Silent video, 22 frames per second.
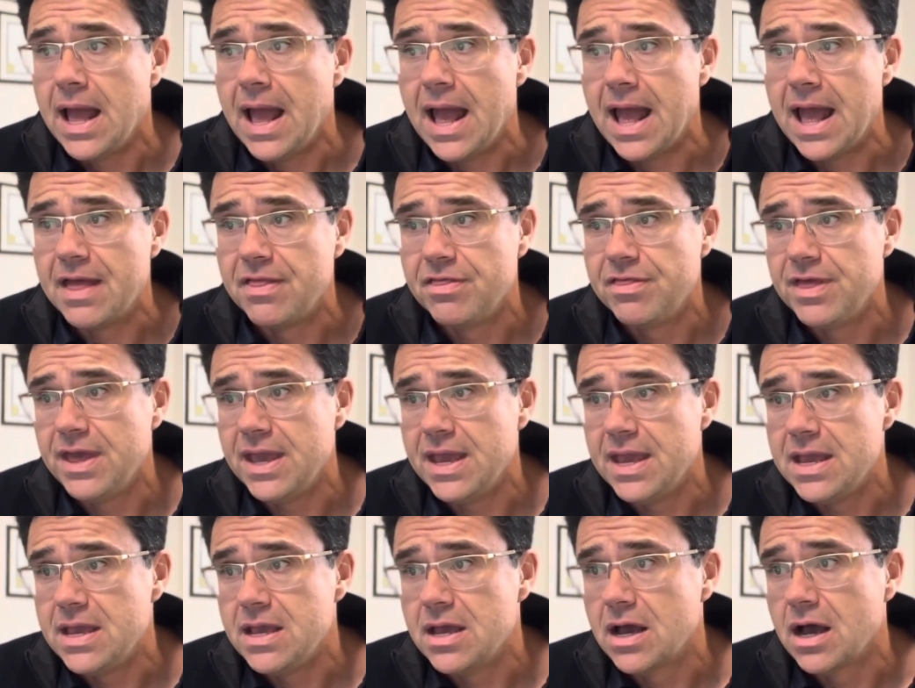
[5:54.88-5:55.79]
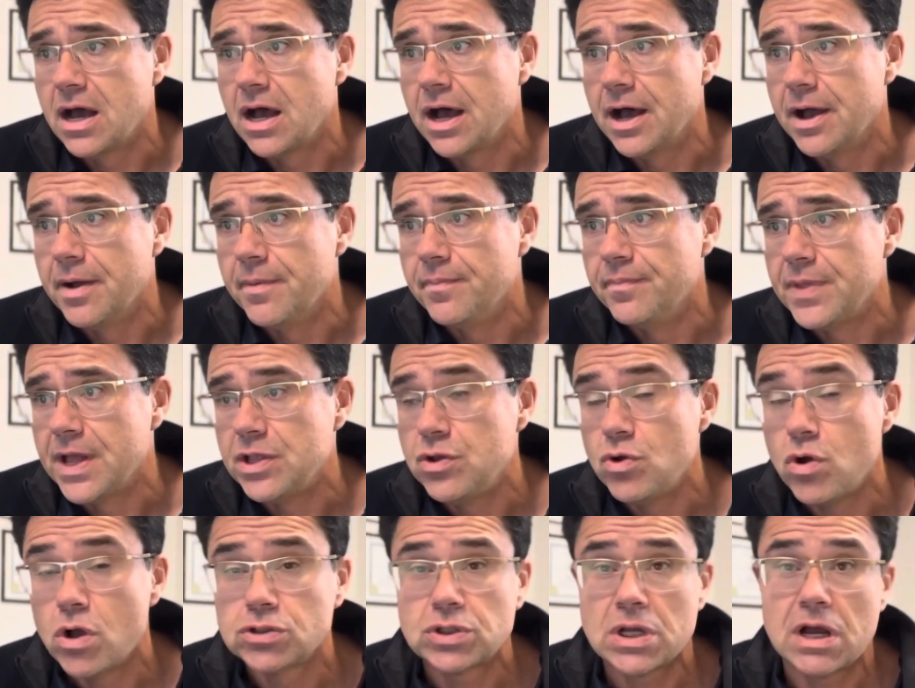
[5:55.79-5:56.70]
and they um, and
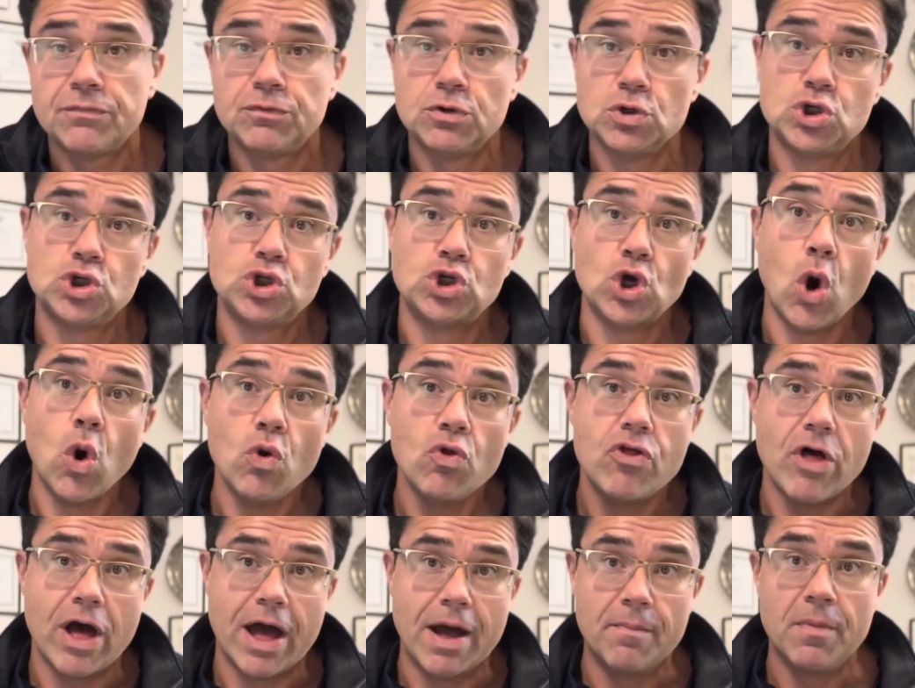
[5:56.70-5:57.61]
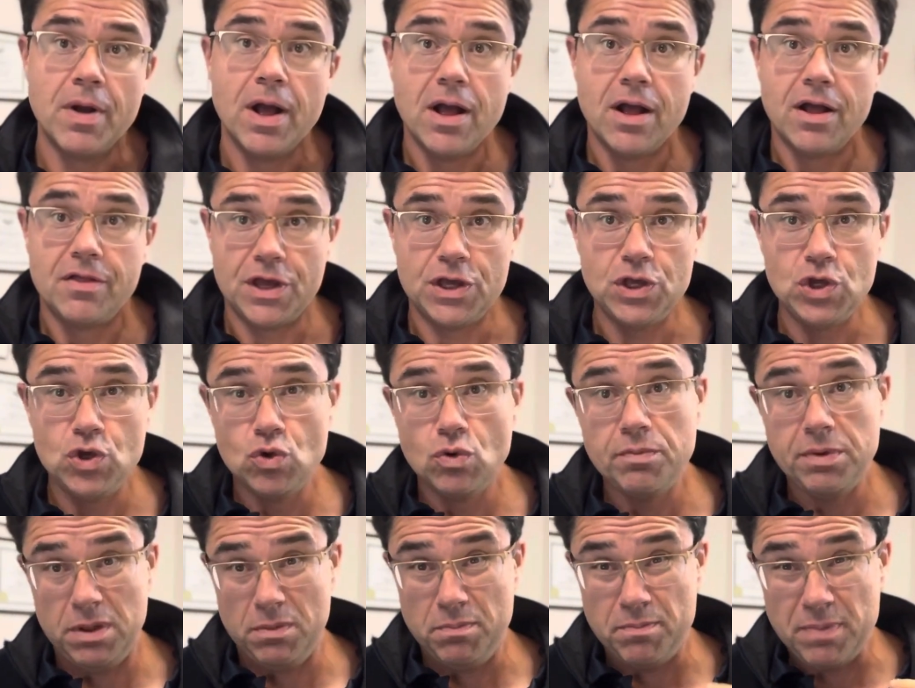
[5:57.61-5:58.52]
you also have to show them that you
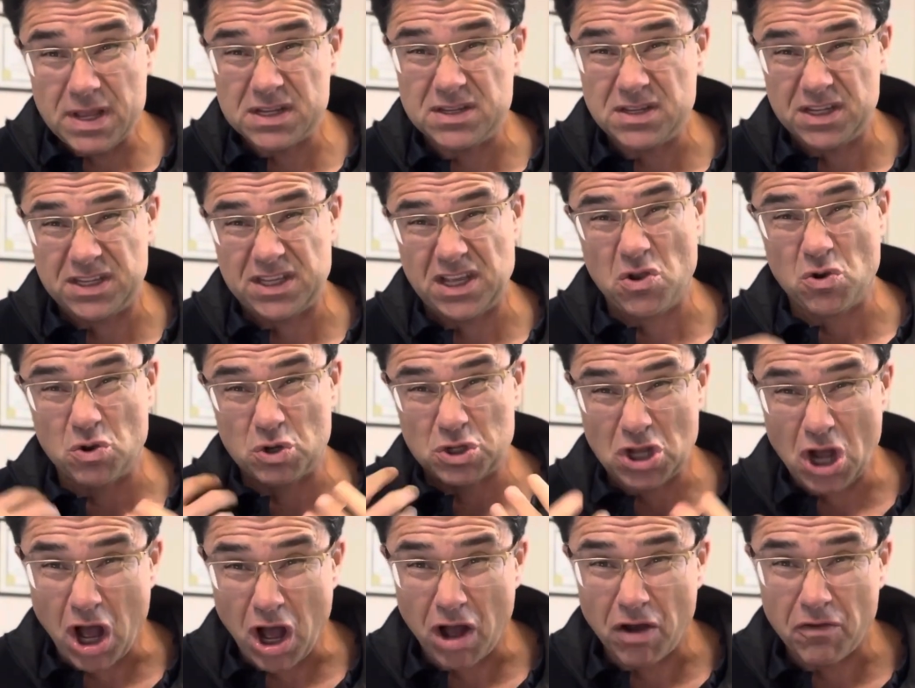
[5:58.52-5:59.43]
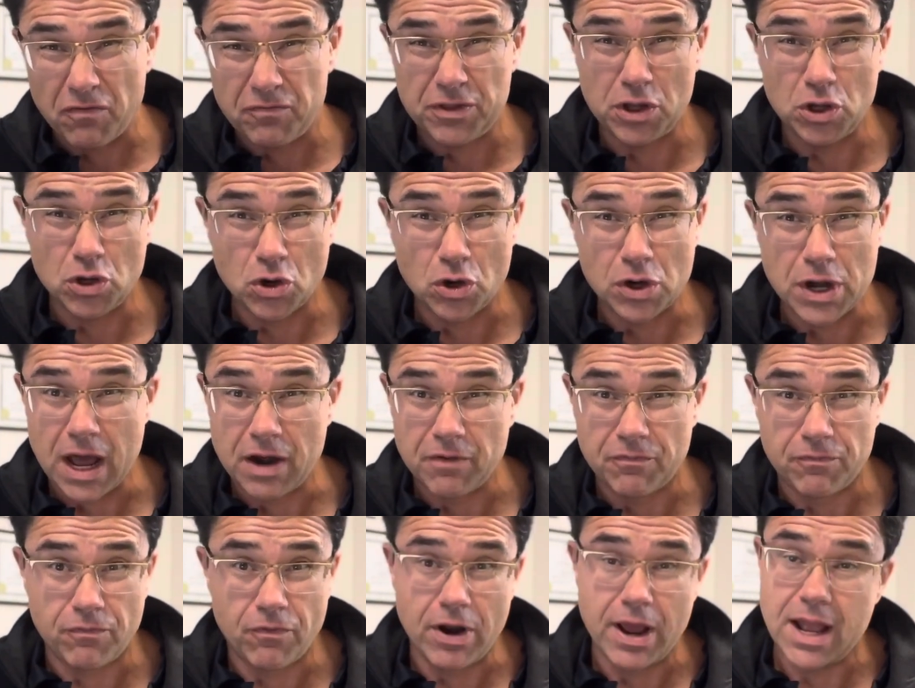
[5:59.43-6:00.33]
mean business that you're tough that you're not
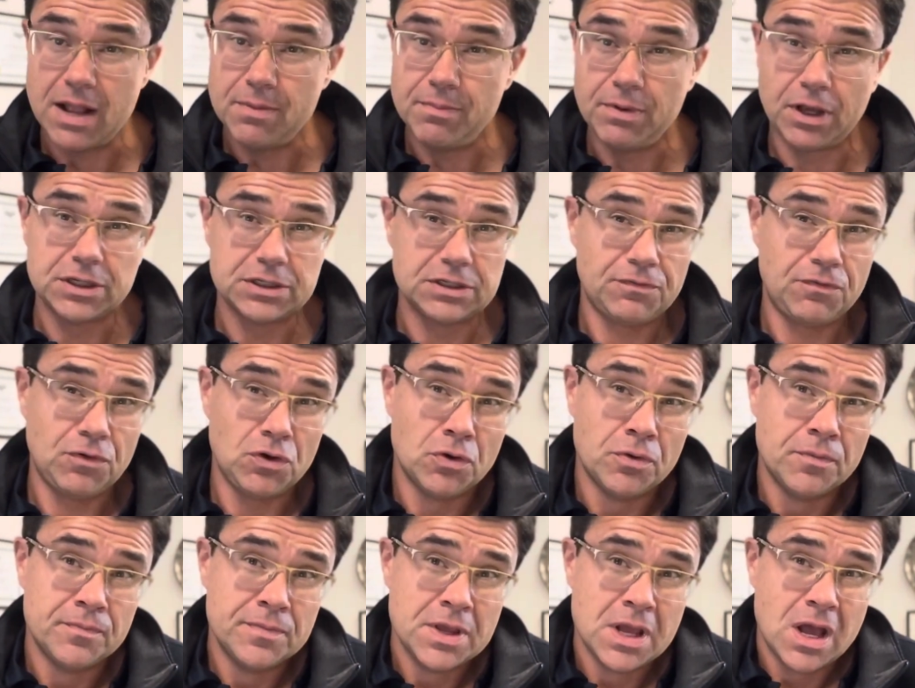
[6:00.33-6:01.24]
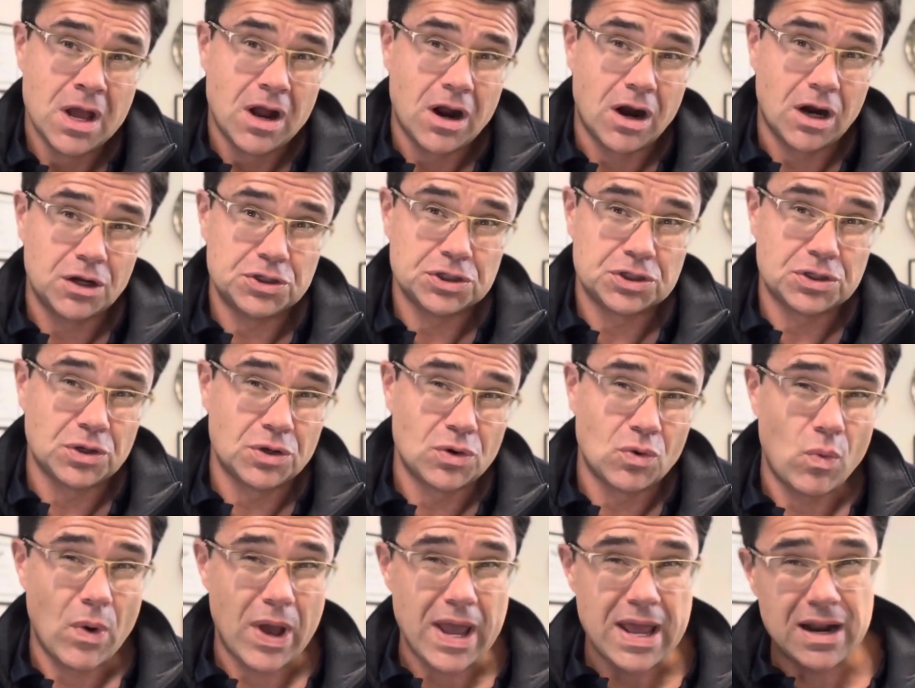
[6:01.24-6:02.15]
afraid because if you are just going
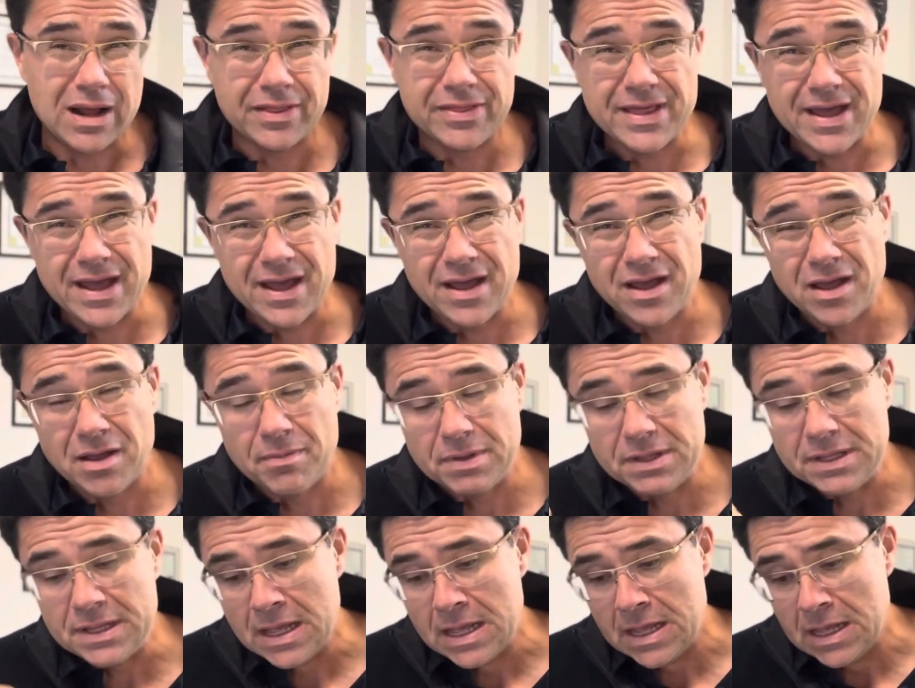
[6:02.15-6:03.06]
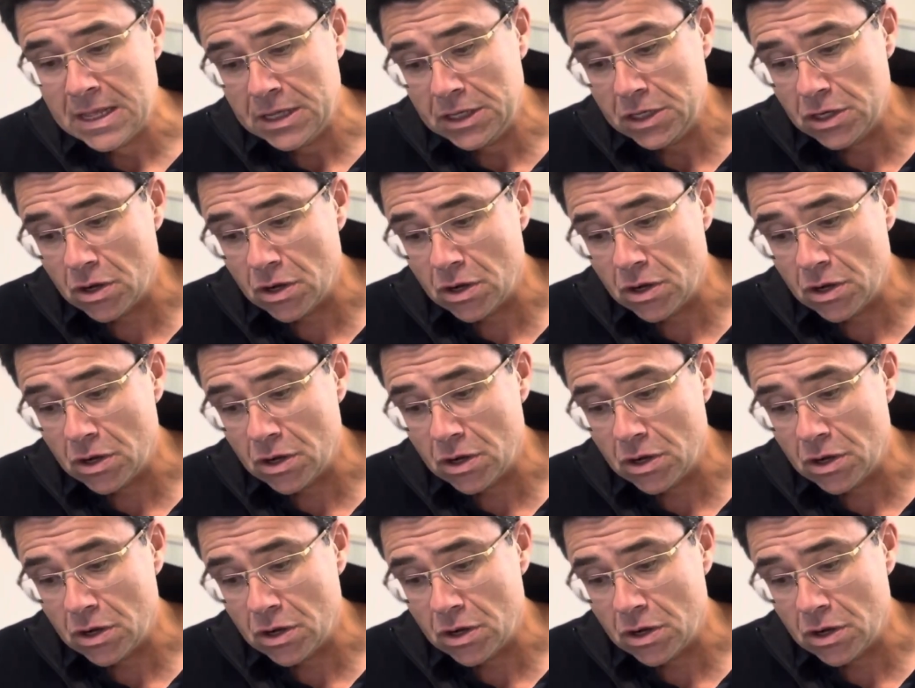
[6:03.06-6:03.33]
to wait on them and you